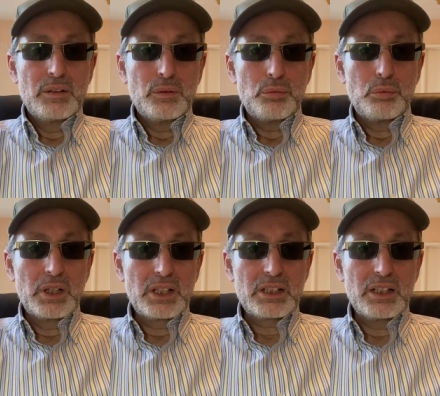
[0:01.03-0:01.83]

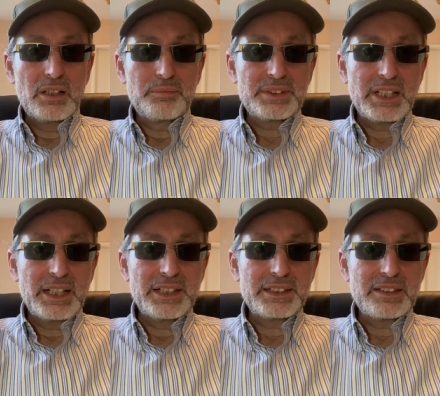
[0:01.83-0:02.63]
Welcome to
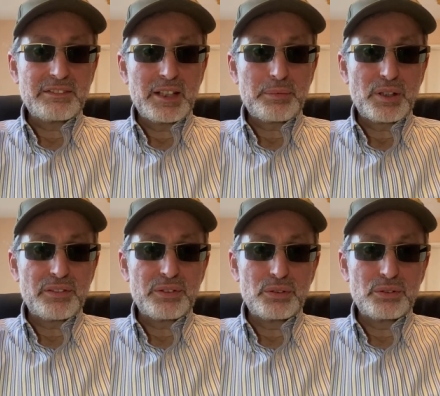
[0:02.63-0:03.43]
N E T Vaper
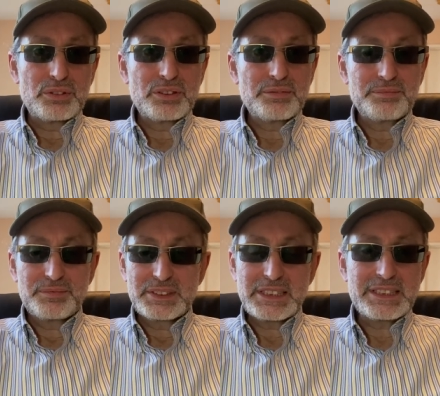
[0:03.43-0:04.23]
Reviews.
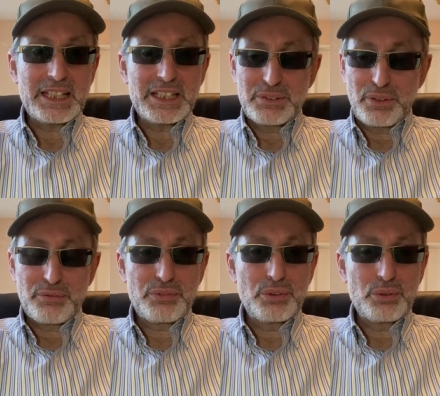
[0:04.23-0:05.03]
Today's
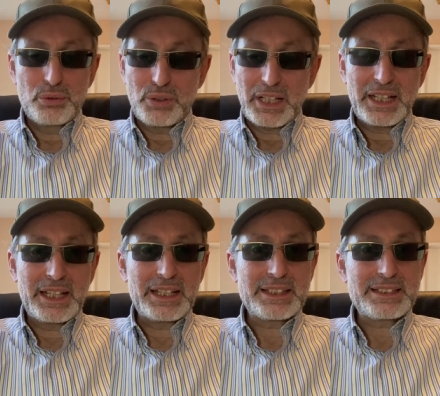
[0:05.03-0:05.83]
review
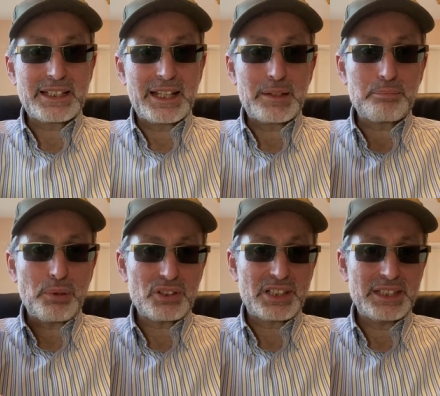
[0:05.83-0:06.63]
is a
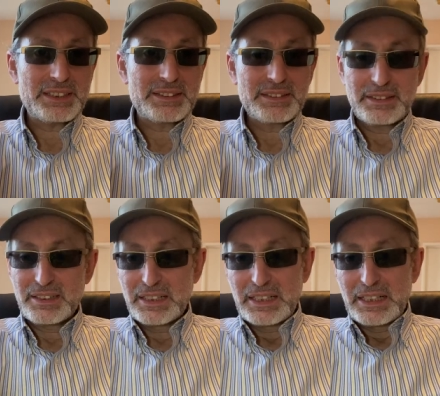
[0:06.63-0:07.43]
pod kit
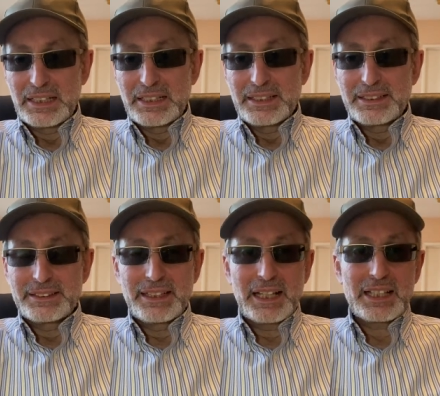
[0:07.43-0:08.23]

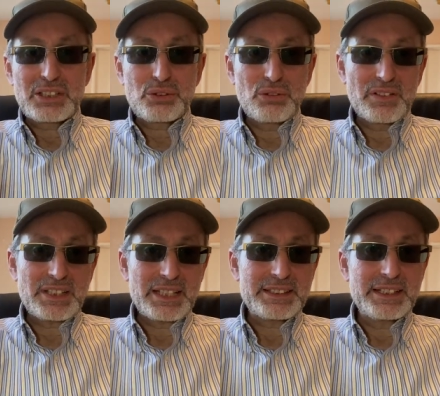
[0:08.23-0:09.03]
that as soon as
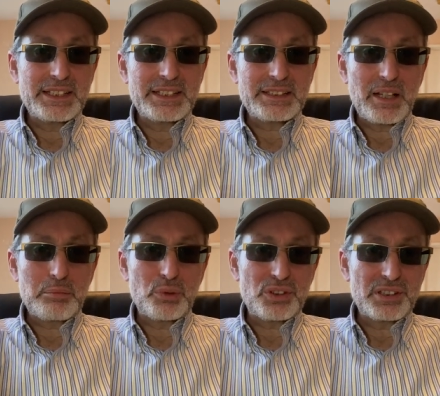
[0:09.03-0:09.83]
I seen it, I
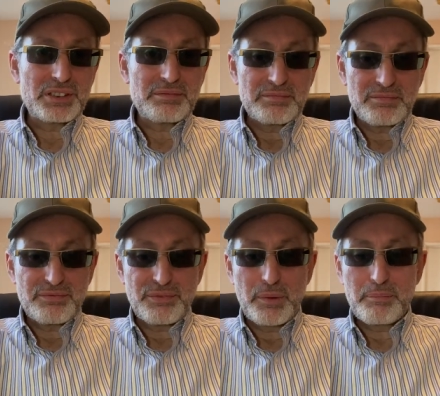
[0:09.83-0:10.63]
bought it.
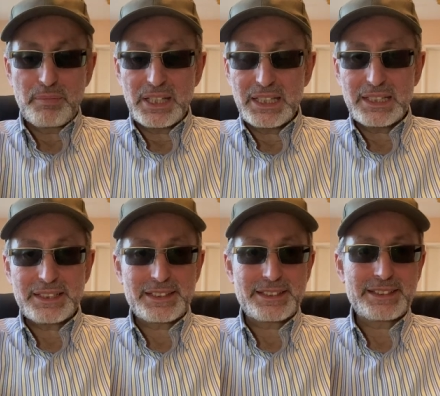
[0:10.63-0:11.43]
For me,
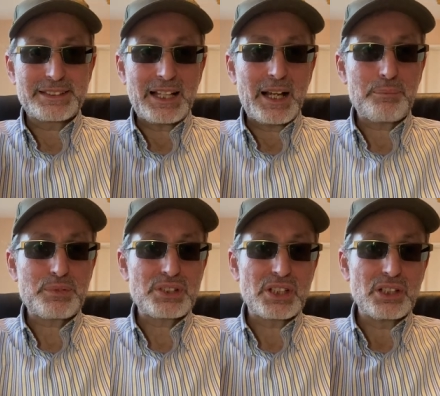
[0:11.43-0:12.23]
this is
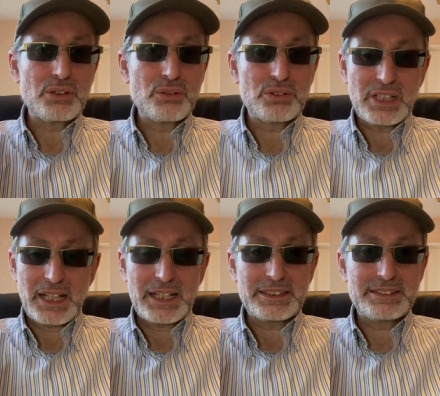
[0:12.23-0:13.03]
absolute
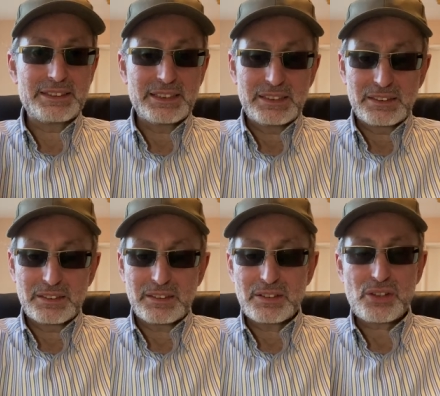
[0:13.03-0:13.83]

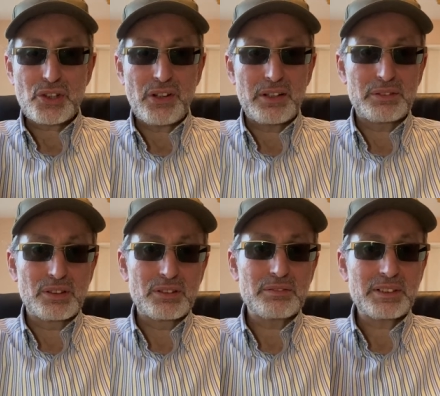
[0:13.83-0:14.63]
ideal
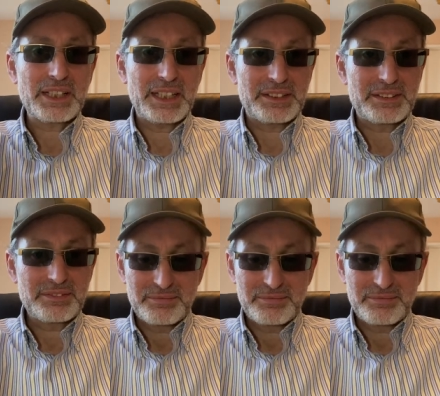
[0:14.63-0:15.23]
travel kit.